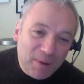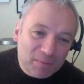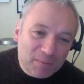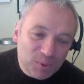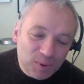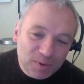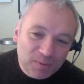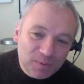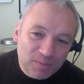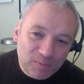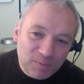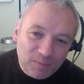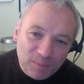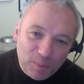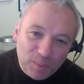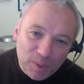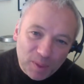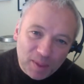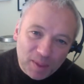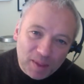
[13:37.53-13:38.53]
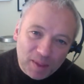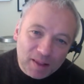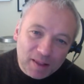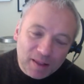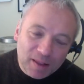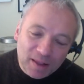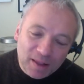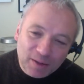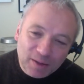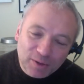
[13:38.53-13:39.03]
to
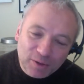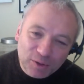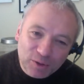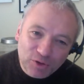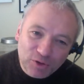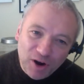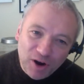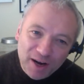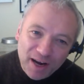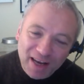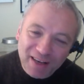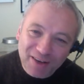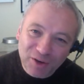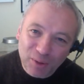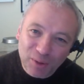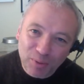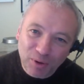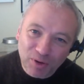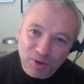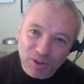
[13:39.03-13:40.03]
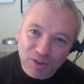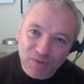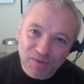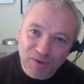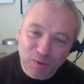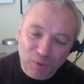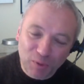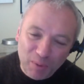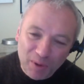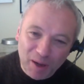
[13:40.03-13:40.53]
try and end on a positive
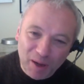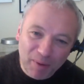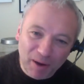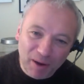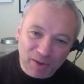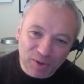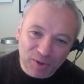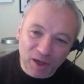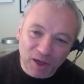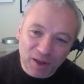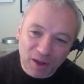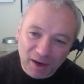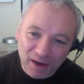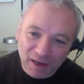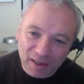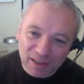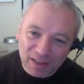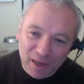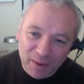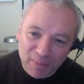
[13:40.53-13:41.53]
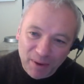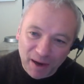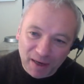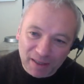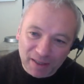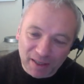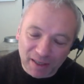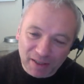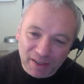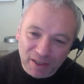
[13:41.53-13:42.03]
note when we come back to it, I'd like to come back
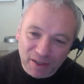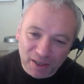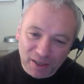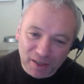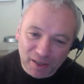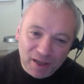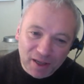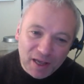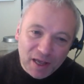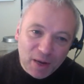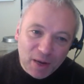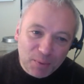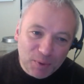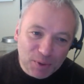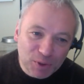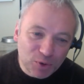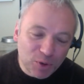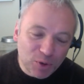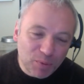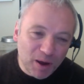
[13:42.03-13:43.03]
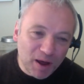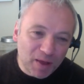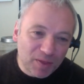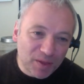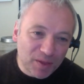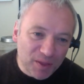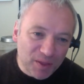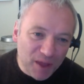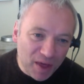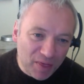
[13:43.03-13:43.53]
to it, because I think we talk about
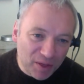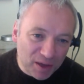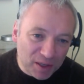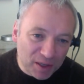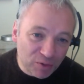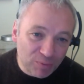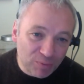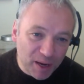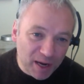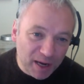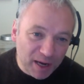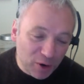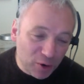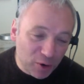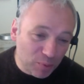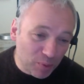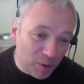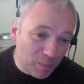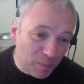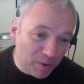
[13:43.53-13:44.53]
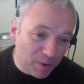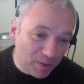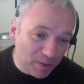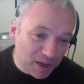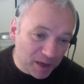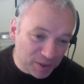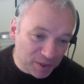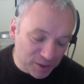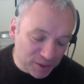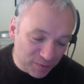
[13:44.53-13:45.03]
the ethics of being open, but
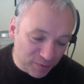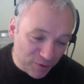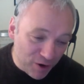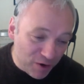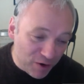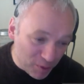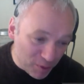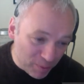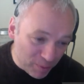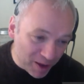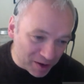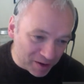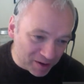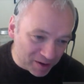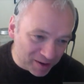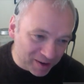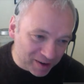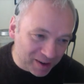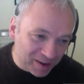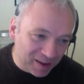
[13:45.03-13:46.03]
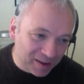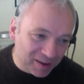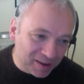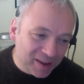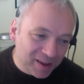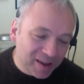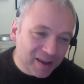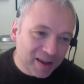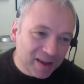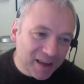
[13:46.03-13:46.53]
there's a very big
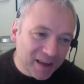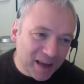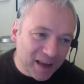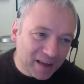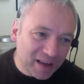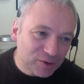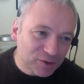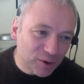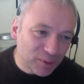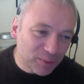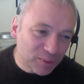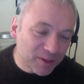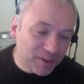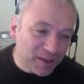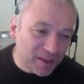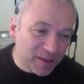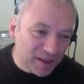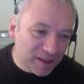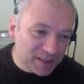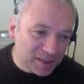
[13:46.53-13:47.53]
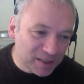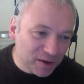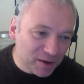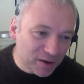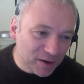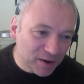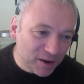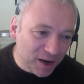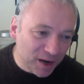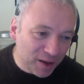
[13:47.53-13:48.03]
counter, but there's
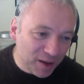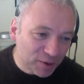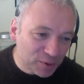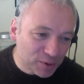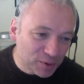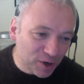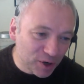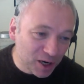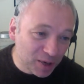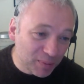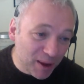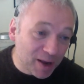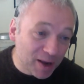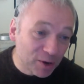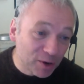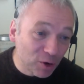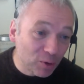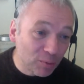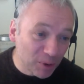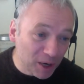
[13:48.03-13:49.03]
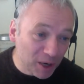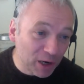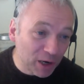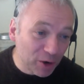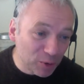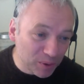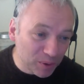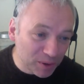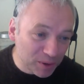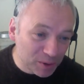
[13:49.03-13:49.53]
an ethical side about not being
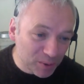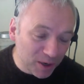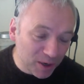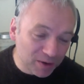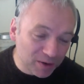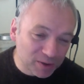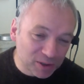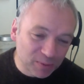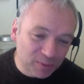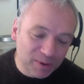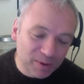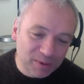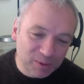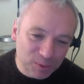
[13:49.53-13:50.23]
open as well, so perhaps we